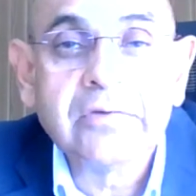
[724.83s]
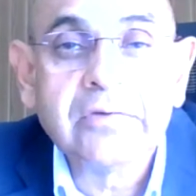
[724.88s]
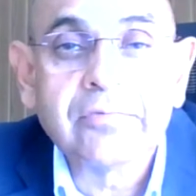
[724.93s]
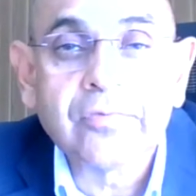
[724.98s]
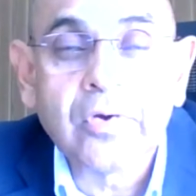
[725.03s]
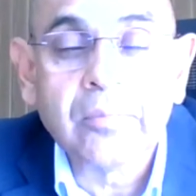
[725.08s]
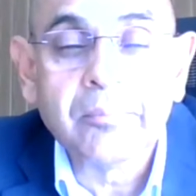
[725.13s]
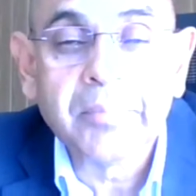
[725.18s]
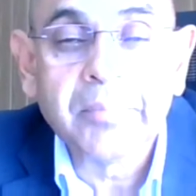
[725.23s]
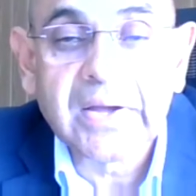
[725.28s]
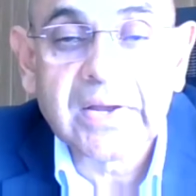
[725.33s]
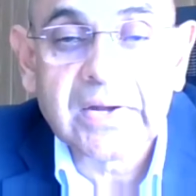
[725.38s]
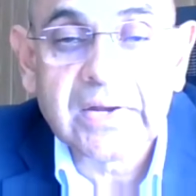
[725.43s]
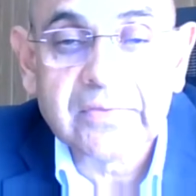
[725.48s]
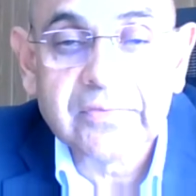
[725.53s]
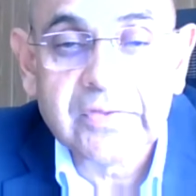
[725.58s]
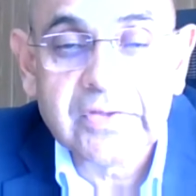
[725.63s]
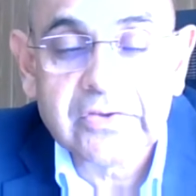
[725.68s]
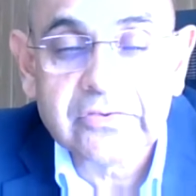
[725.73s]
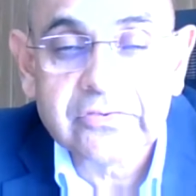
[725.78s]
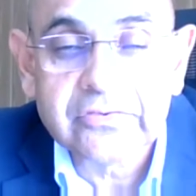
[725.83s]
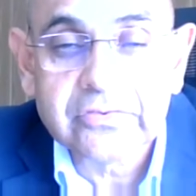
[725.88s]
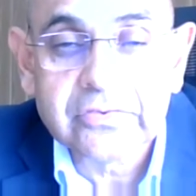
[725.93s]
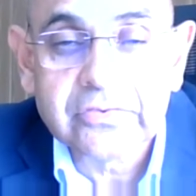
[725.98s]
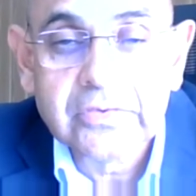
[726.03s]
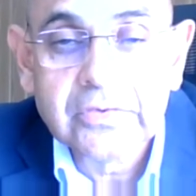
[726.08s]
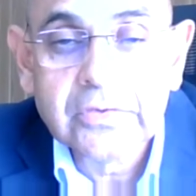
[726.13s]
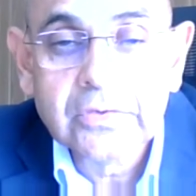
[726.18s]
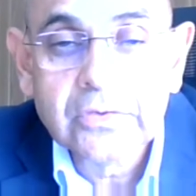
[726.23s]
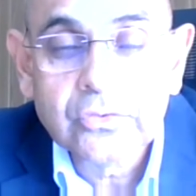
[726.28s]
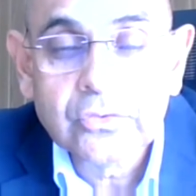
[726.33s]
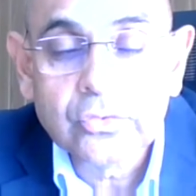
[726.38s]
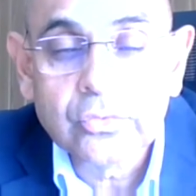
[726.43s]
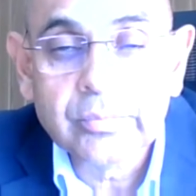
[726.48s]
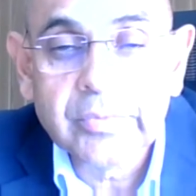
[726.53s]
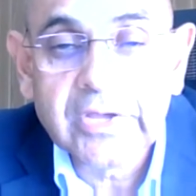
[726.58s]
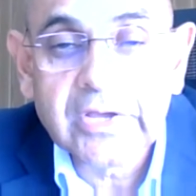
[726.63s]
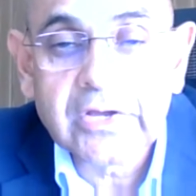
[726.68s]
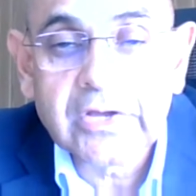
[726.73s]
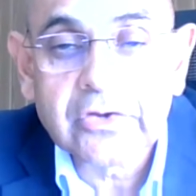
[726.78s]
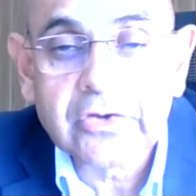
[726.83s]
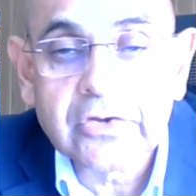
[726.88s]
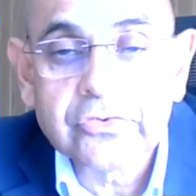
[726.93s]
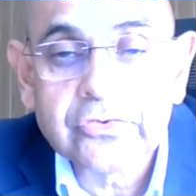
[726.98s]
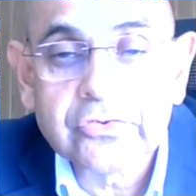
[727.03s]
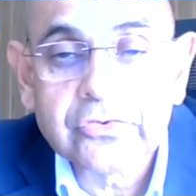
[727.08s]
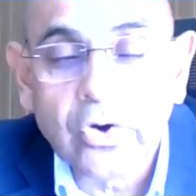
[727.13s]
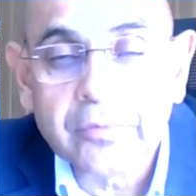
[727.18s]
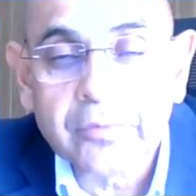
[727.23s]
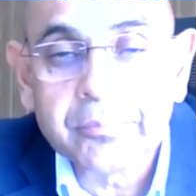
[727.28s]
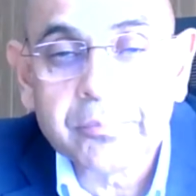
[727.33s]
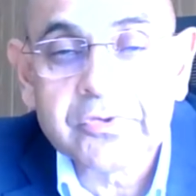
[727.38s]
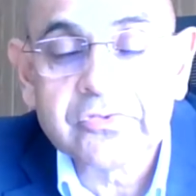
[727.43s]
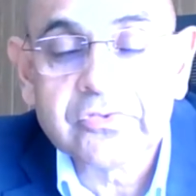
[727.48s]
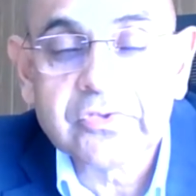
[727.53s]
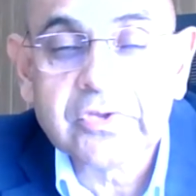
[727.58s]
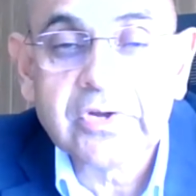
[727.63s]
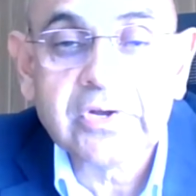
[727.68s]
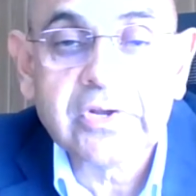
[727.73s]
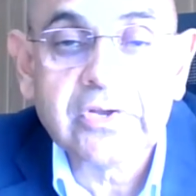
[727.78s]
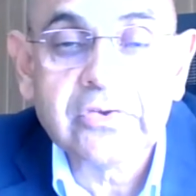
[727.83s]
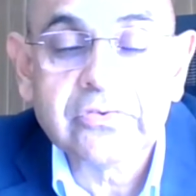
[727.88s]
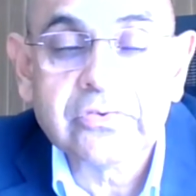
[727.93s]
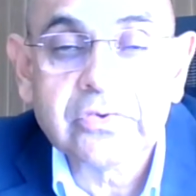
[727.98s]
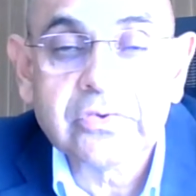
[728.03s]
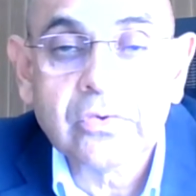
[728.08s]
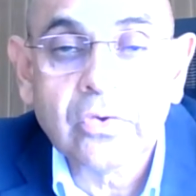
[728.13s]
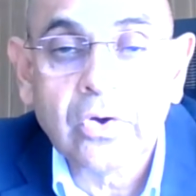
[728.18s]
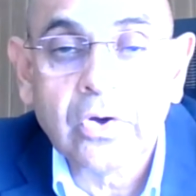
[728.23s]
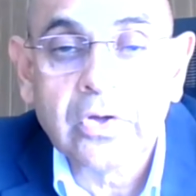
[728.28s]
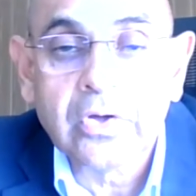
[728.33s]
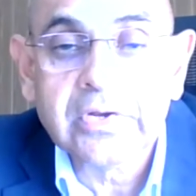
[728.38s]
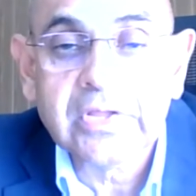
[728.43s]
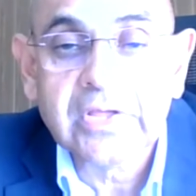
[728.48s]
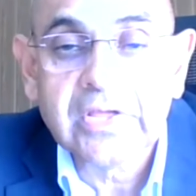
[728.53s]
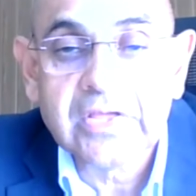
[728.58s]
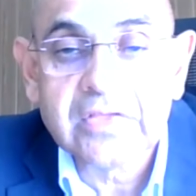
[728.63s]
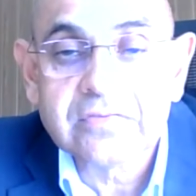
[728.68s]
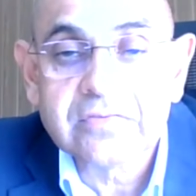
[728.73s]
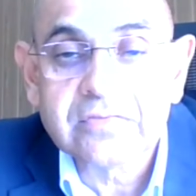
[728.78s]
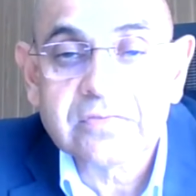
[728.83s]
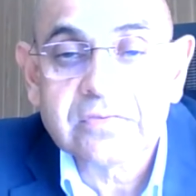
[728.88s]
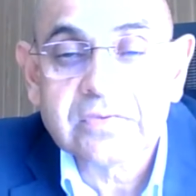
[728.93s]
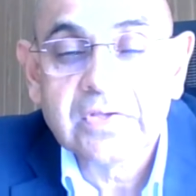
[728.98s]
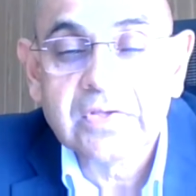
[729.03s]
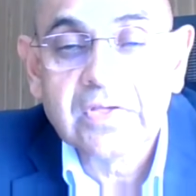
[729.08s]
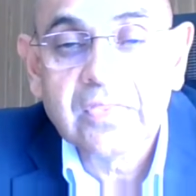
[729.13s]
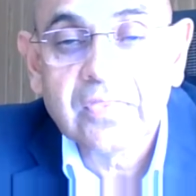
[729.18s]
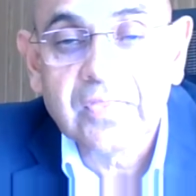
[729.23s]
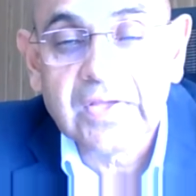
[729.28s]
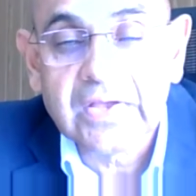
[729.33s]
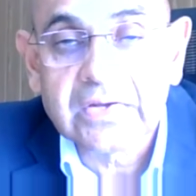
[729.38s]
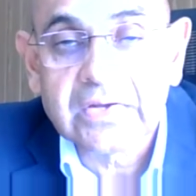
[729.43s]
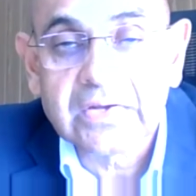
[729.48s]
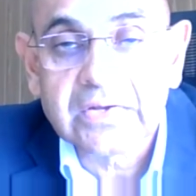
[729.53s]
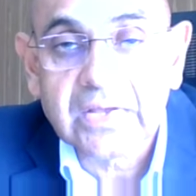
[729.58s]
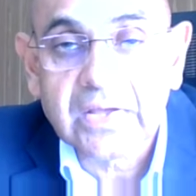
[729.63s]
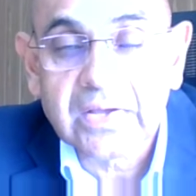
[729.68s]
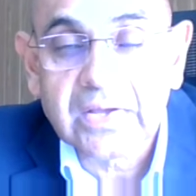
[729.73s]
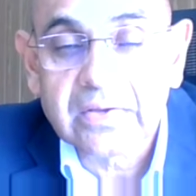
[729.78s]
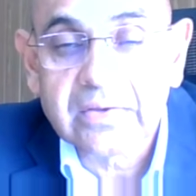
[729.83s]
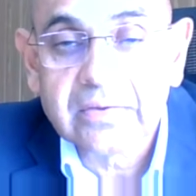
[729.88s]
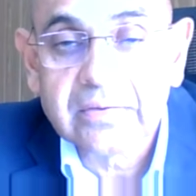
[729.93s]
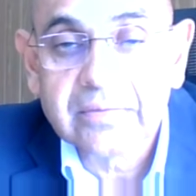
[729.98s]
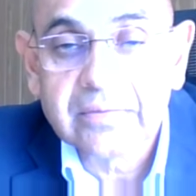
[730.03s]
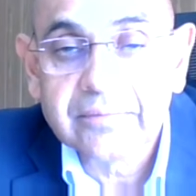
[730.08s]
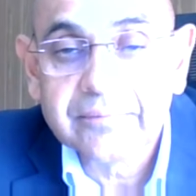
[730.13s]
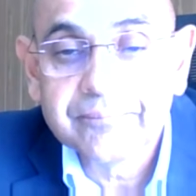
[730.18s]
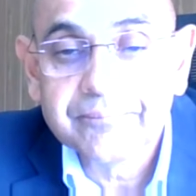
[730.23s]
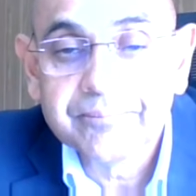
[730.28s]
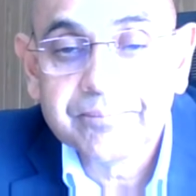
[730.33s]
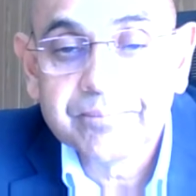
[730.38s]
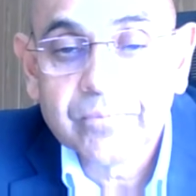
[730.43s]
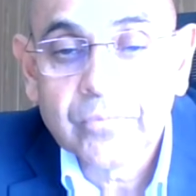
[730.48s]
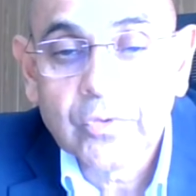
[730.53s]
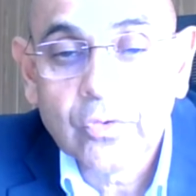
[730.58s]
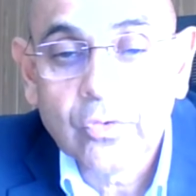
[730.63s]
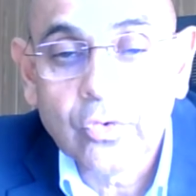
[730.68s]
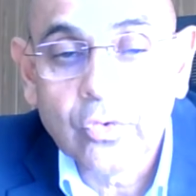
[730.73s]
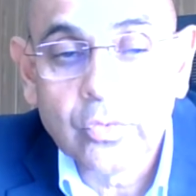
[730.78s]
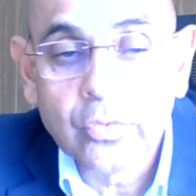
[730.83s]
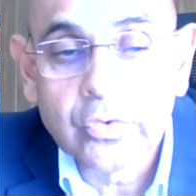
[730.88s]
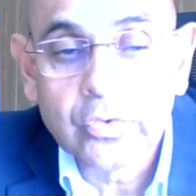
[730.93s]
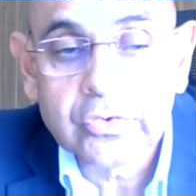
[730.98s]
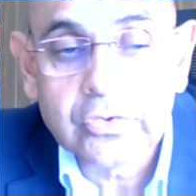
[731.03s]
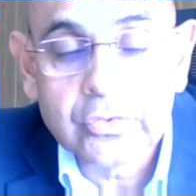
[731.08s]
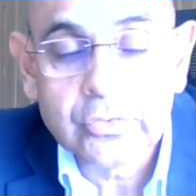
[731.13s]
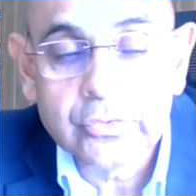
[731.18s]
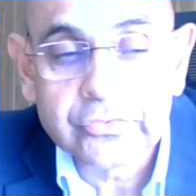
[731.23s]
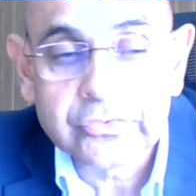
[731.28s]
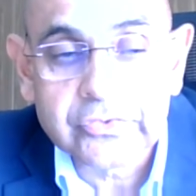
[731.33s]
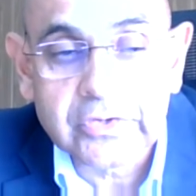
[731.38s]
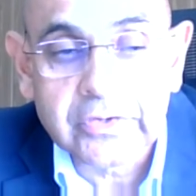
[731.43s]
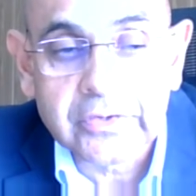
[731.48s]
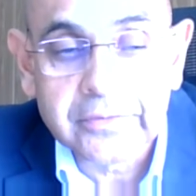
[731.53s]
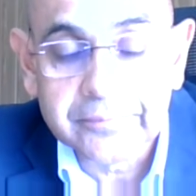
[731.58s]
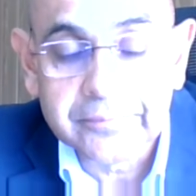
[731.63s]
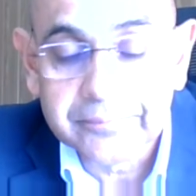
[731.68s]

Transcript: from Bangladesh to make a short presentation on his think tank. Over to you, sir.